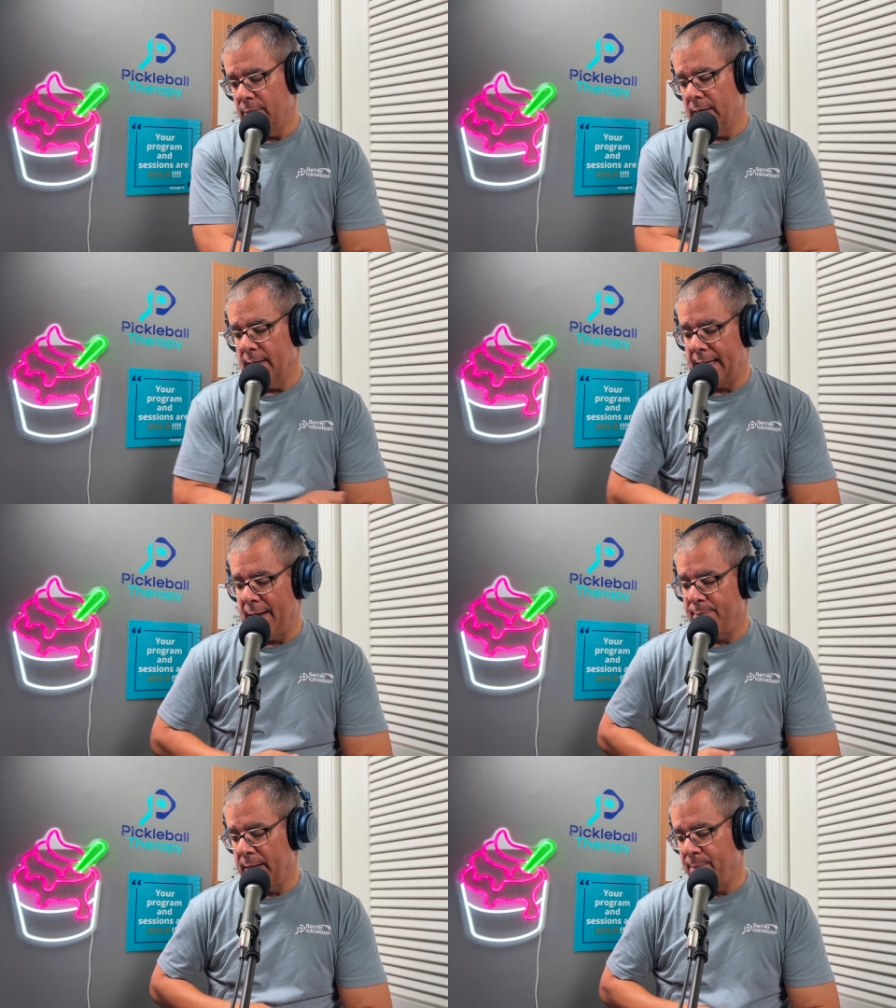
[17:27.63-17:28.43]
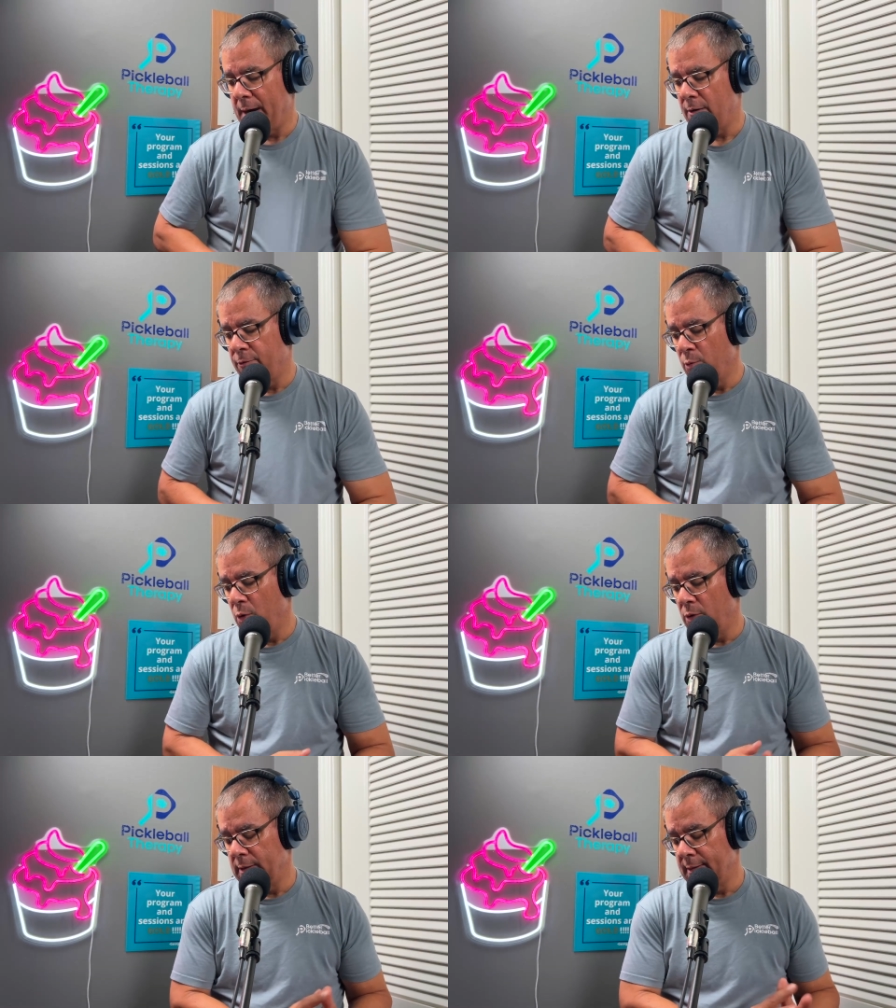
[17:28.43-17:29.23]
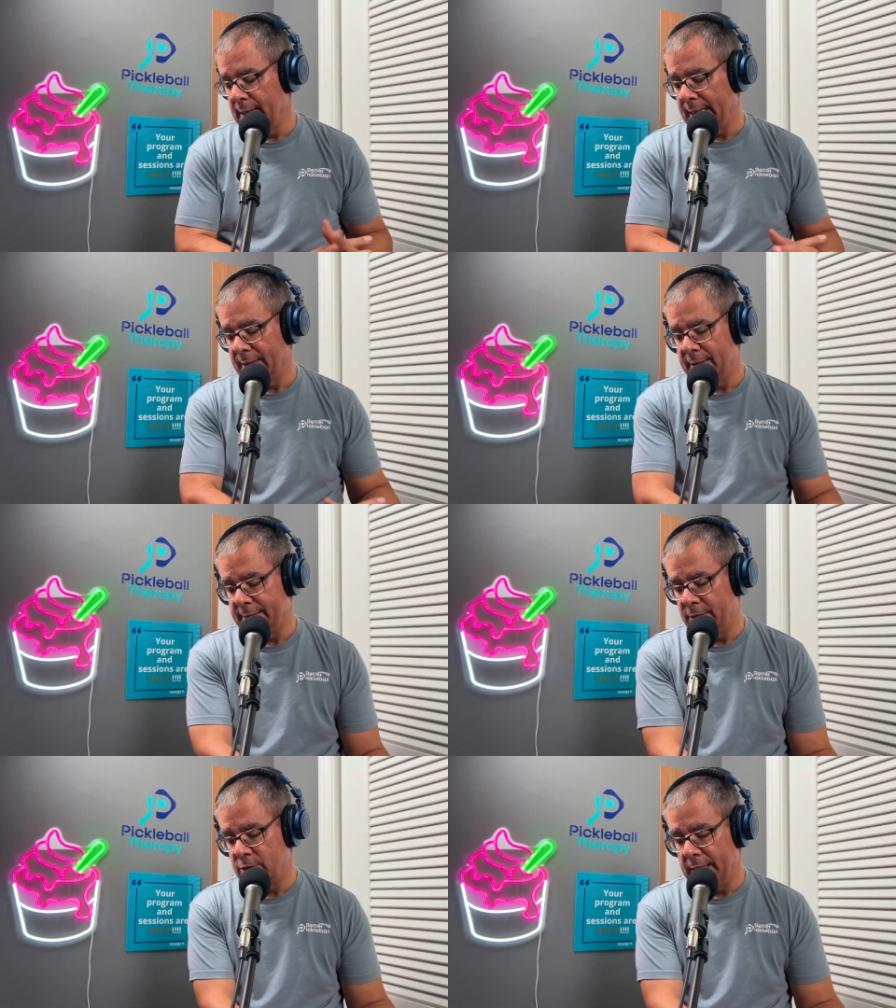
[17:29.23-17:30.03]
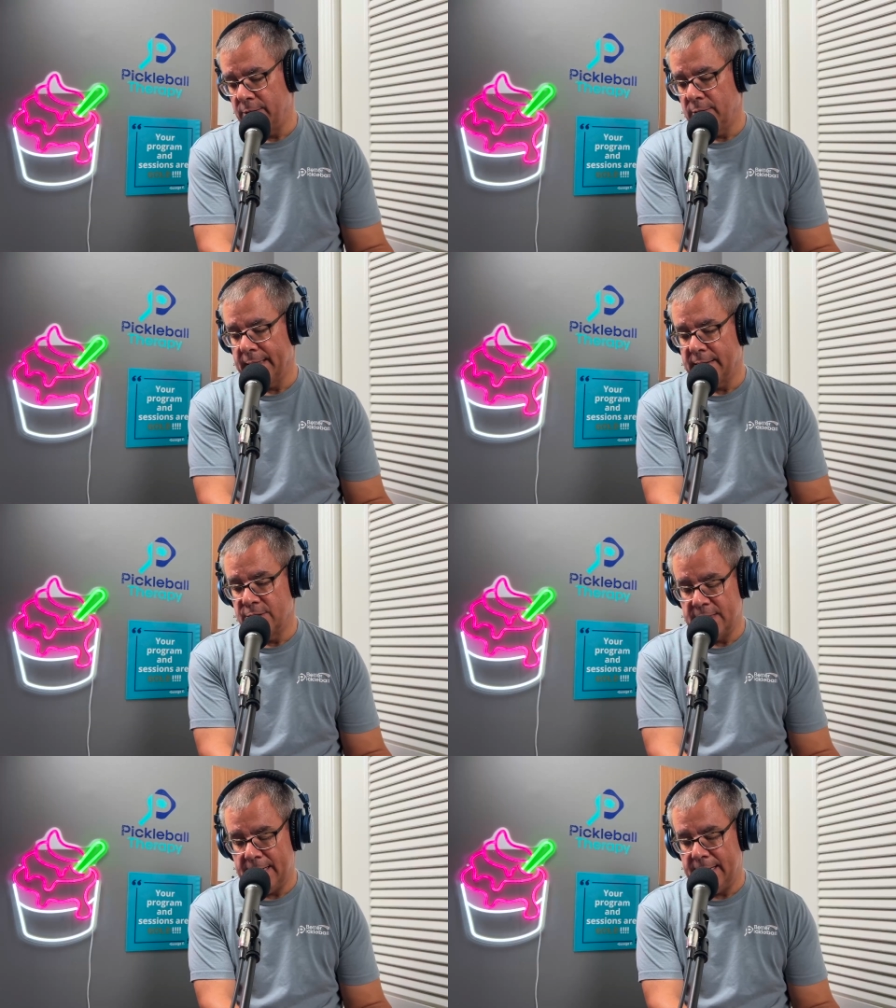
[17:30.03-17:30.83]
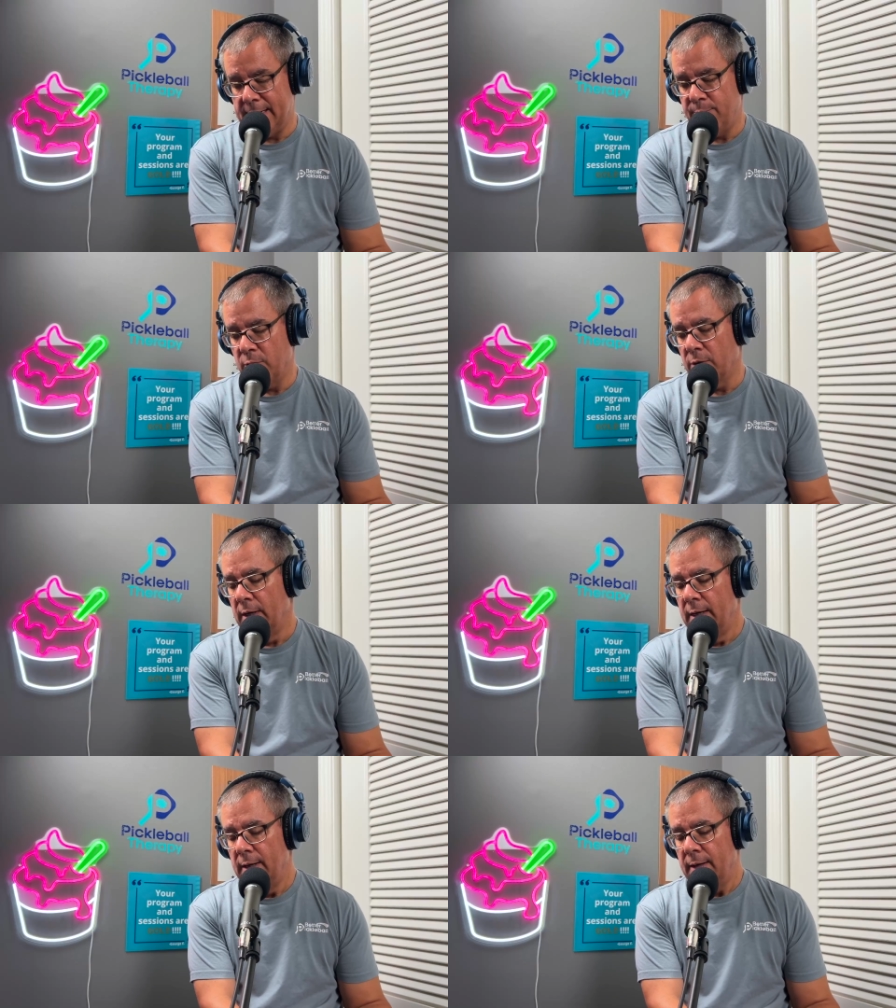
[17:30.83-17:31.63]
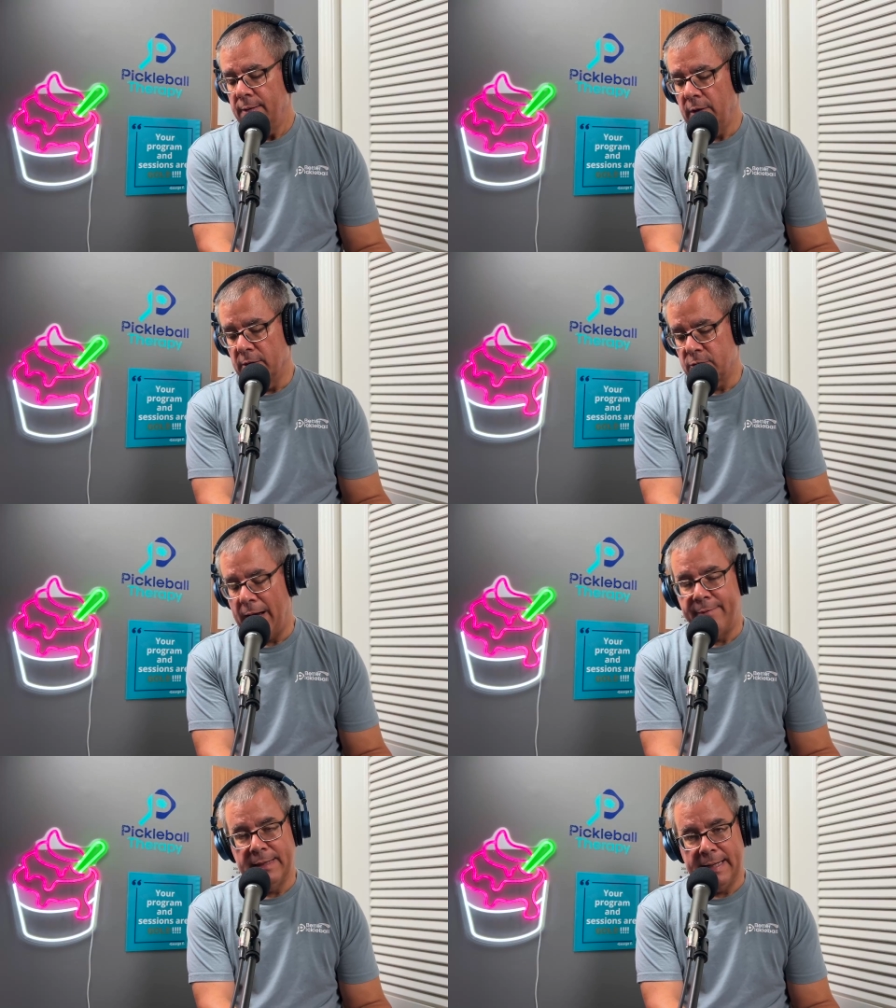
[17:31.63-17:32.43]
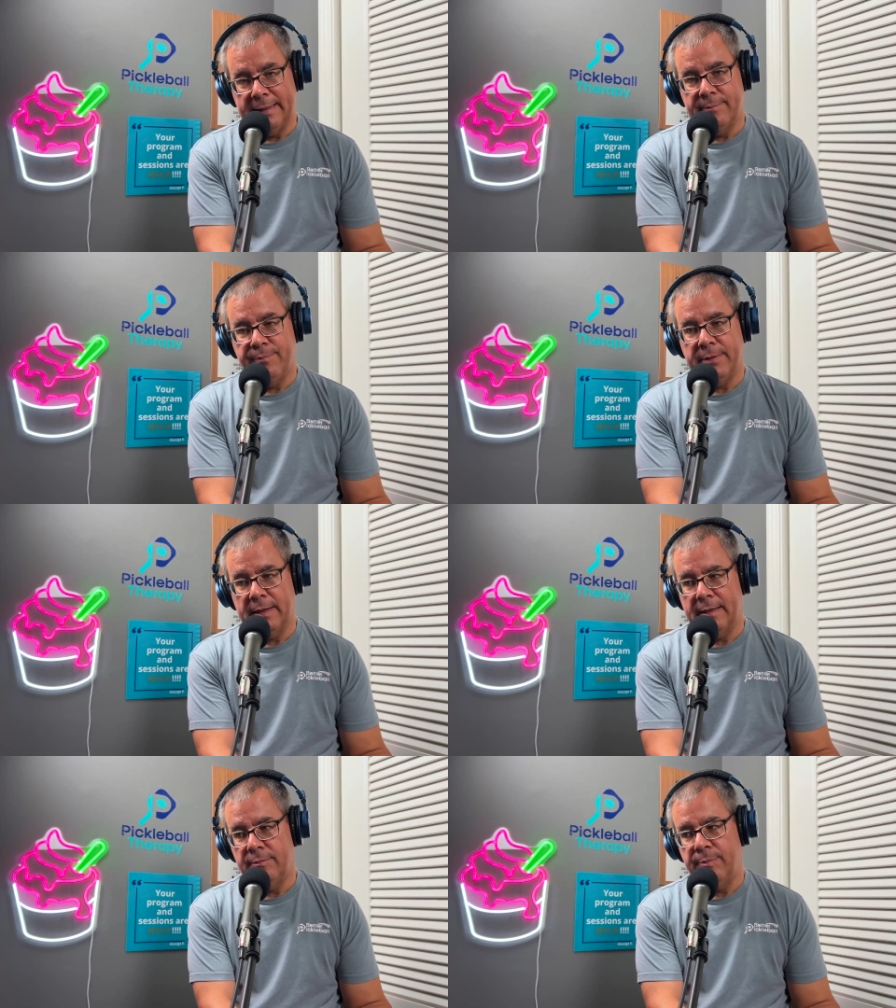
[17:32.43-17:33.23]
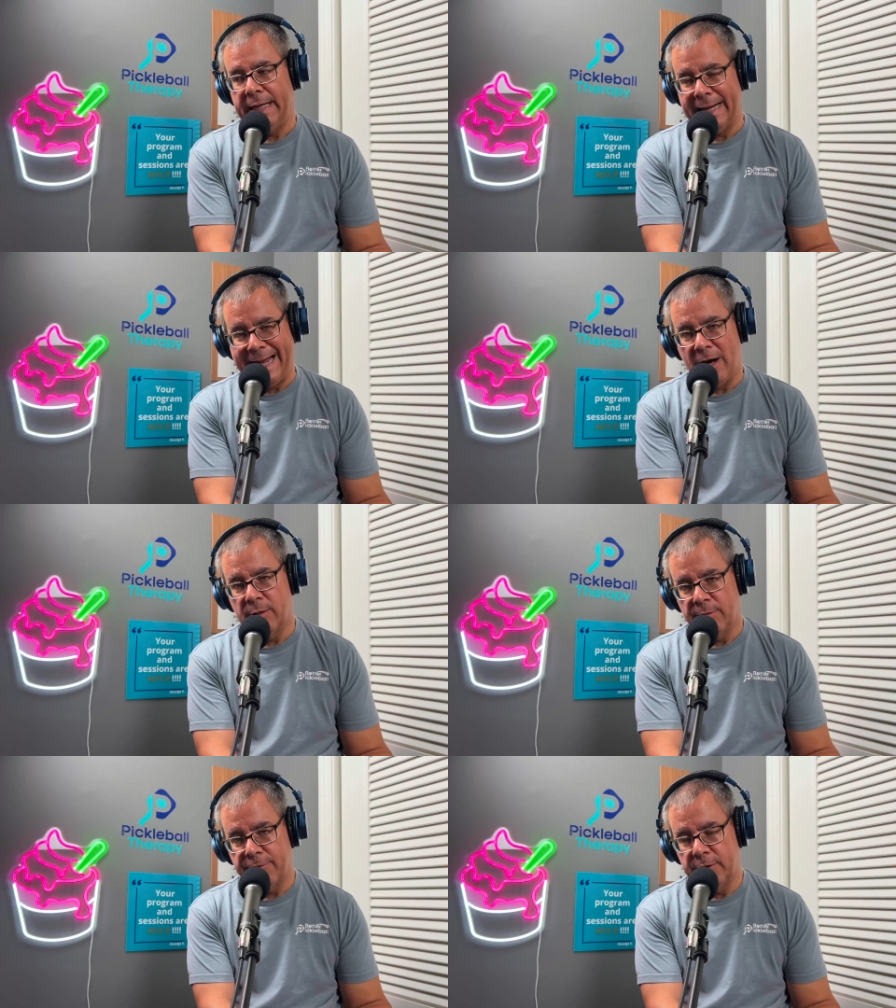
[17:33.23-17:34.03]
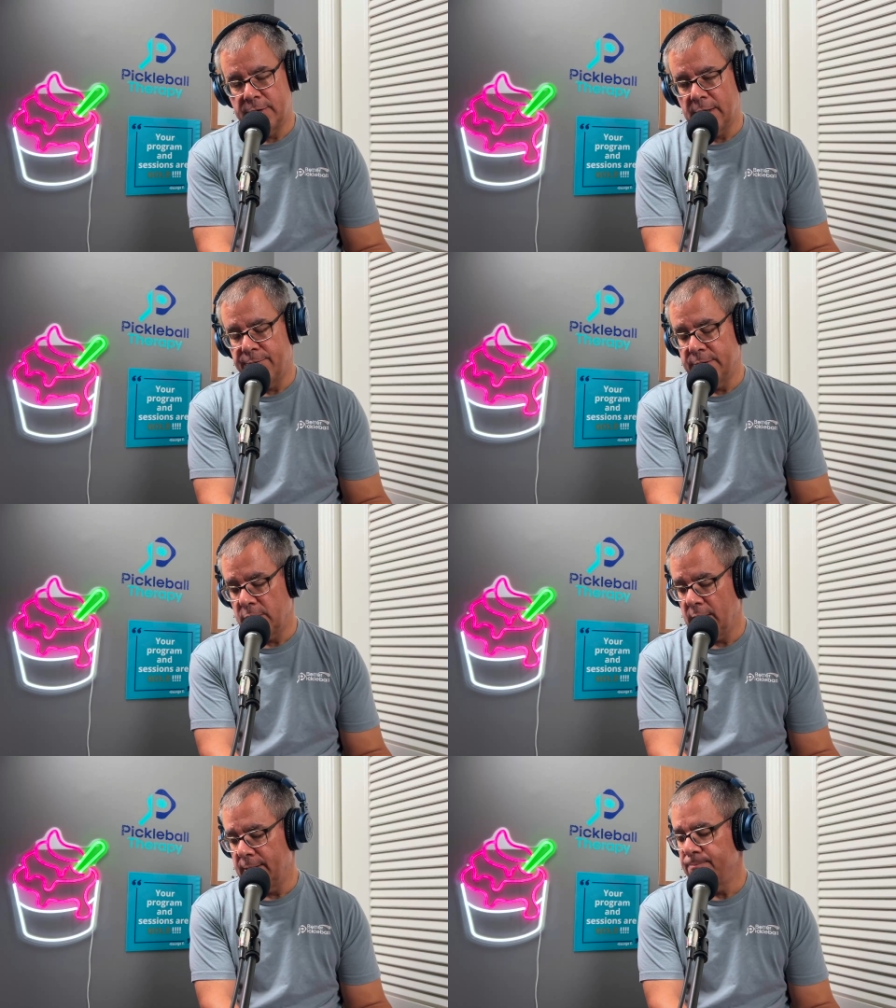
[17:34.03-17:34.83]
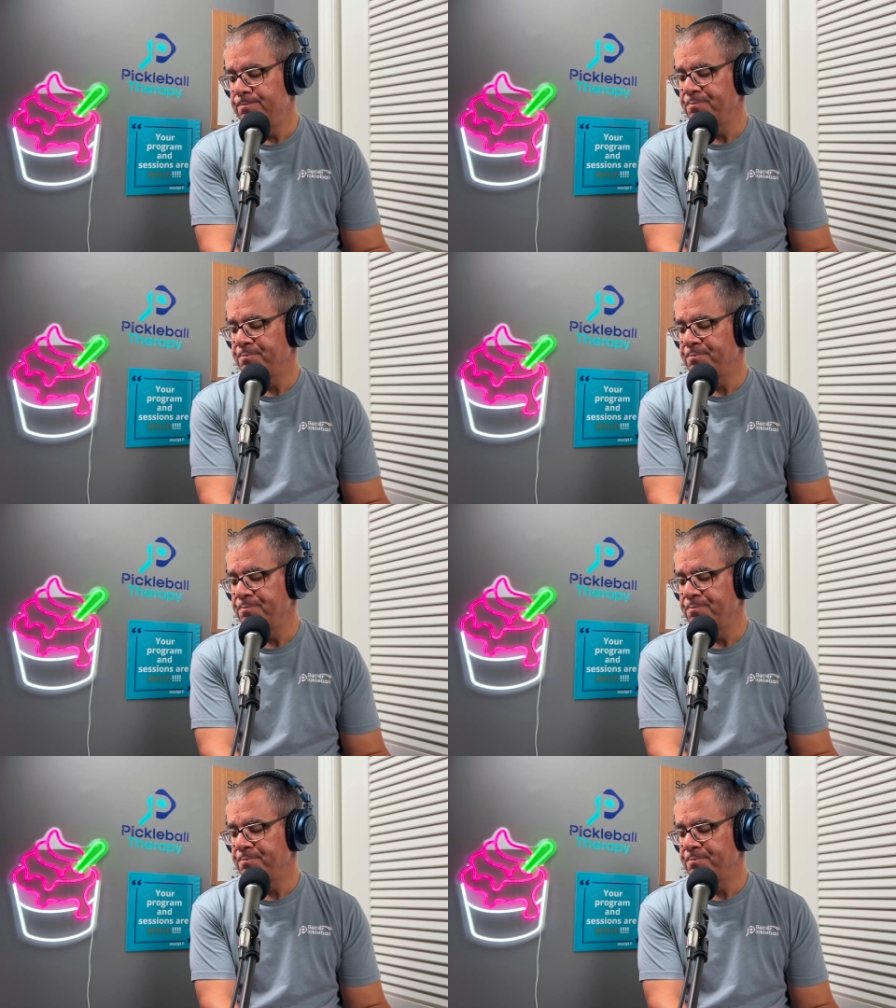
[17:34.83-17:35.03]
can play a powerful role in, like, let's say you're trying to do like the gym or, so having like being accountable for yourself is good.